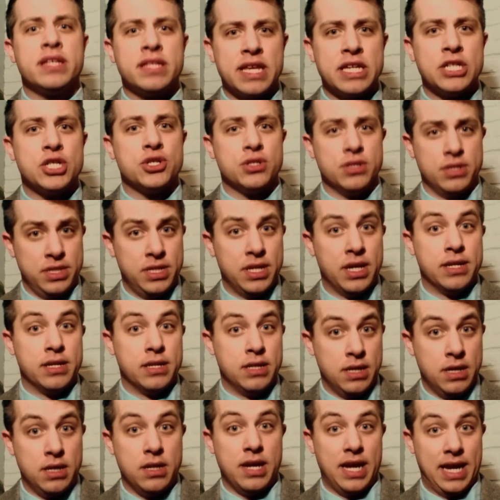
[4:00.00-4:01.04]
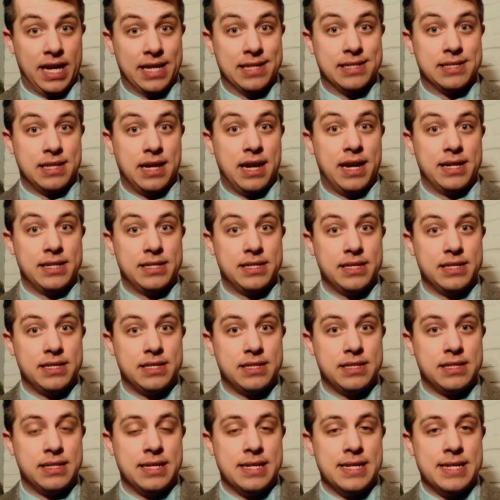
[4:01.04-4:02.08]
they should have done as
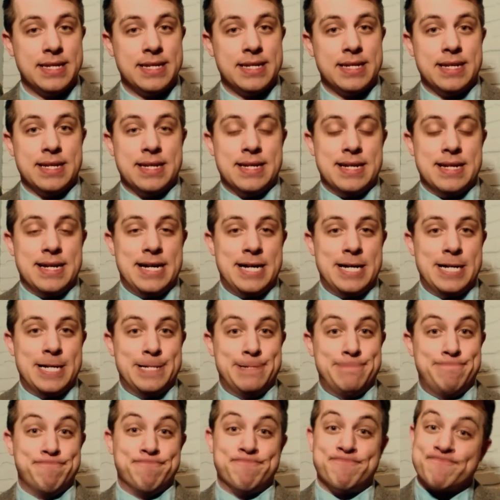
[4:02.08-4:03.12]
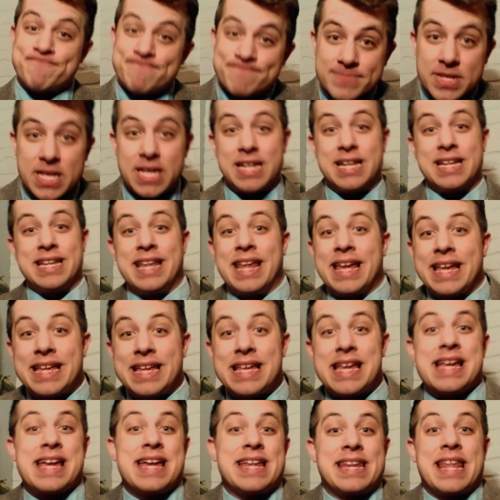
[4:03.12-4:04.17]
scientists.
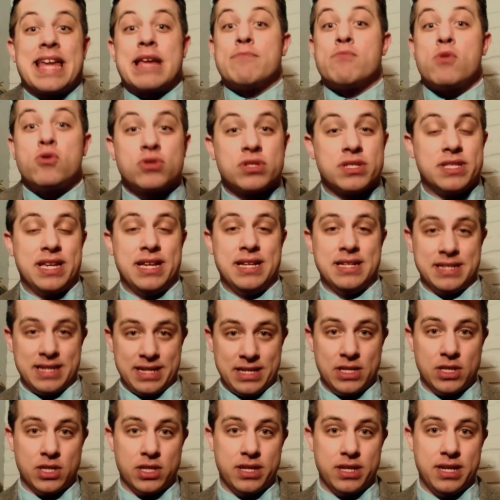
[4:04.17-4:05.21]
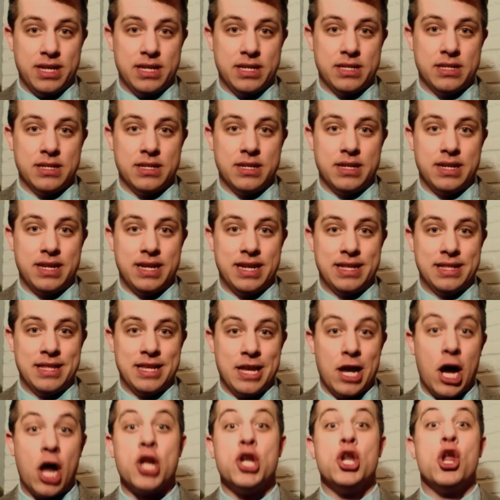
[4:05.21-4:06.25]
Like most things in the
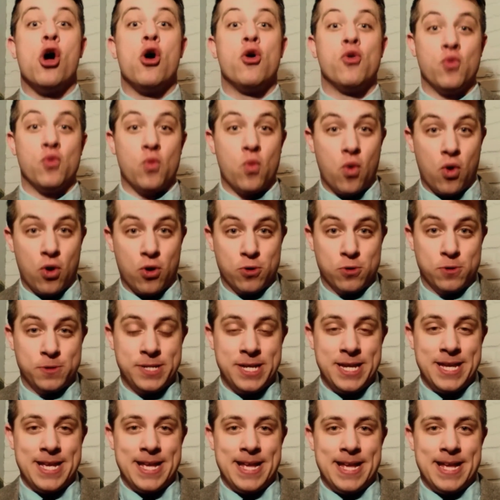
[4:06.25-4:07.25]
unknown world,